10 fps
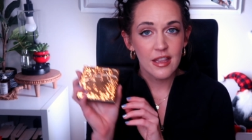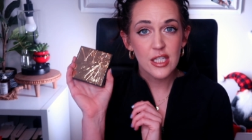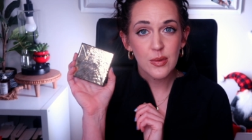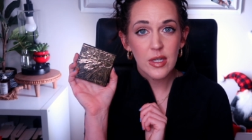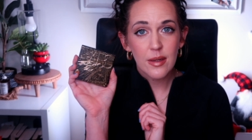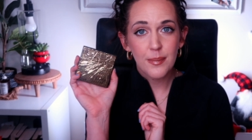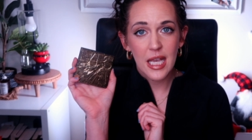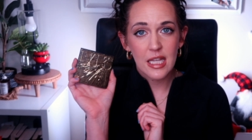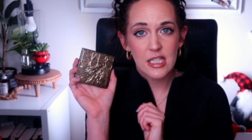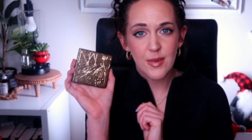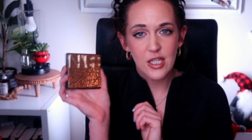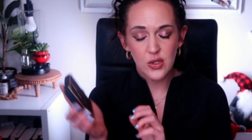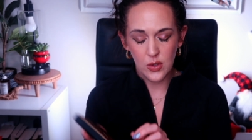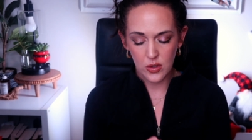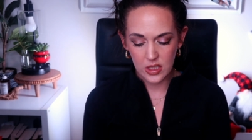This one pains my
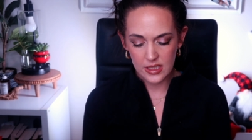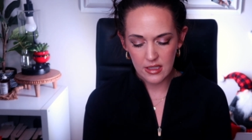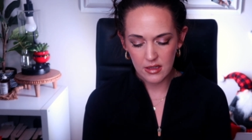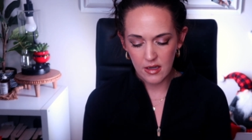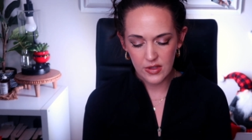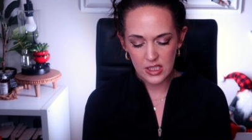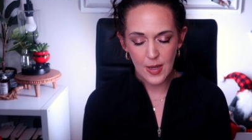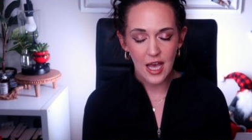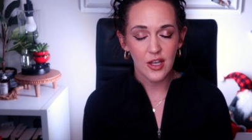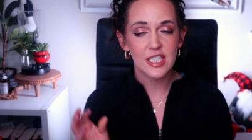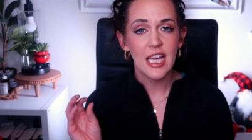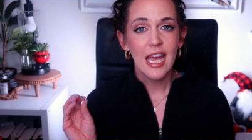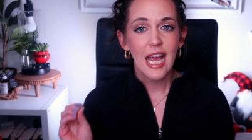soul because I love this palette.